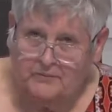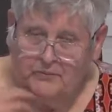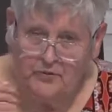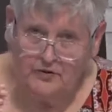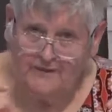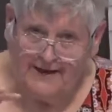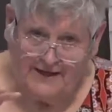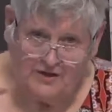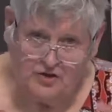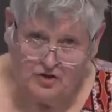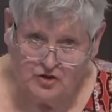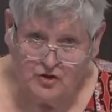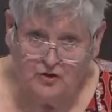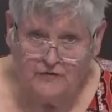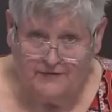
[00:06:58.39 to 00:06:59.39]
provide
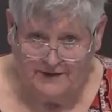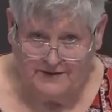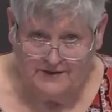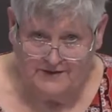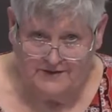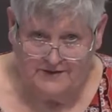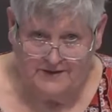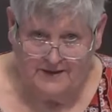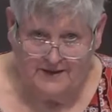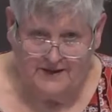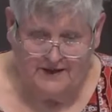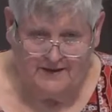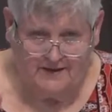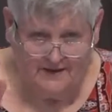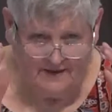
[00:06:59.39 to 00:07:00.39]
service. And
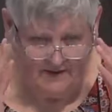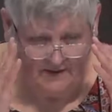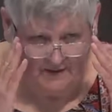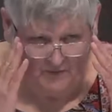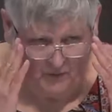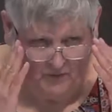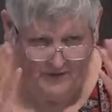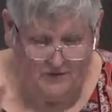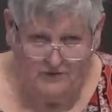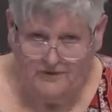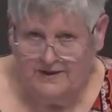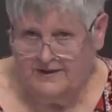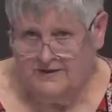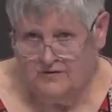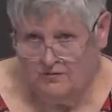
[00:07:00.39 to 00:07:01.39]
I think whether it's